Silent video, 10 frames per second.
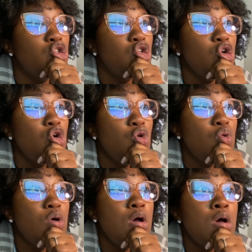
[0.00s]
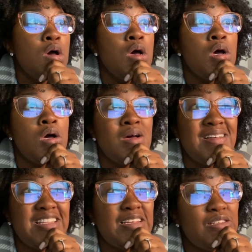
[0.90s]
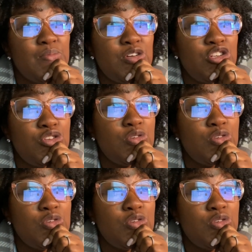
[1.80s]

So that's what I'm going to do,